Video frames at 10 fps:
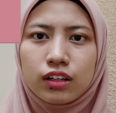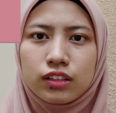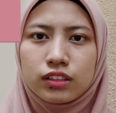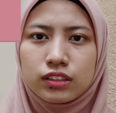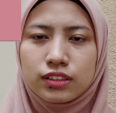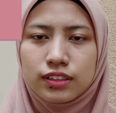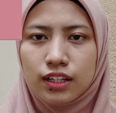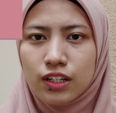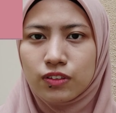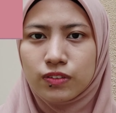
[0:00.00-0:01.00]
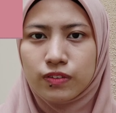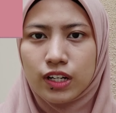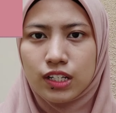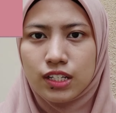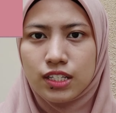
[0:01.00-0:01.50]
The second
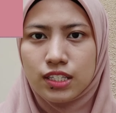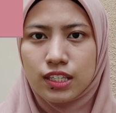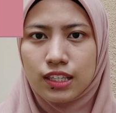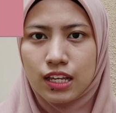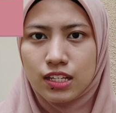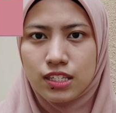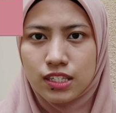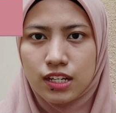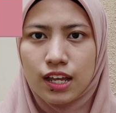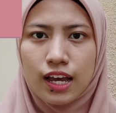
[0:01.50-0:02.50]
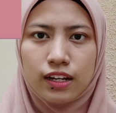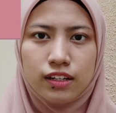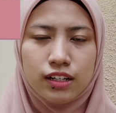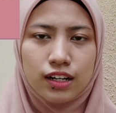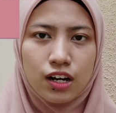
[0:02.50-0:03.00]
strength is Nazer had
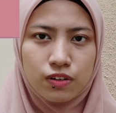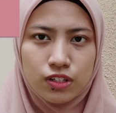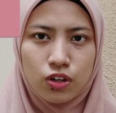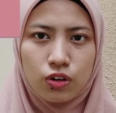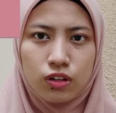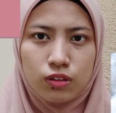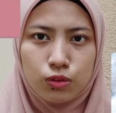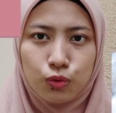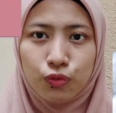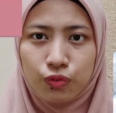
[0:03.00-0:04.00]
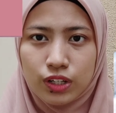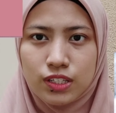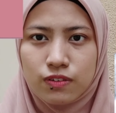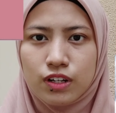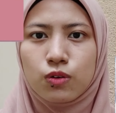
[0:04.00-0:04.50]
the courage to
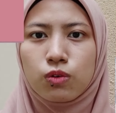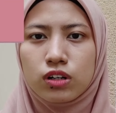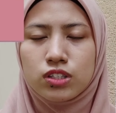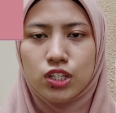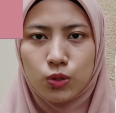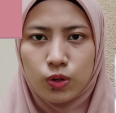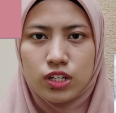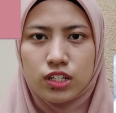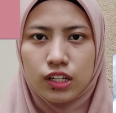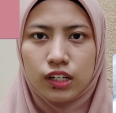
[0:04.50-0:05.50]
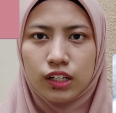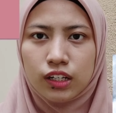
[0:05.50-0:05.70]
face real war situation.